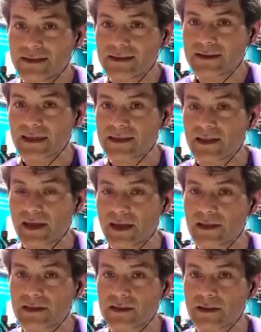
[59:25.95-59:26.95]
6
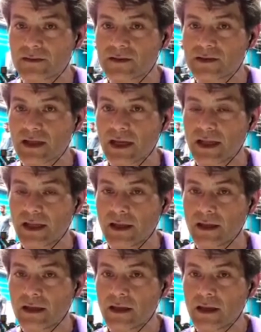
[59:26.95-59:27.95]
years of
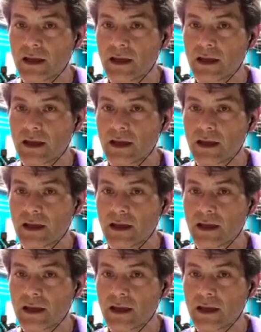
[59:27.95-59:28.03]
studying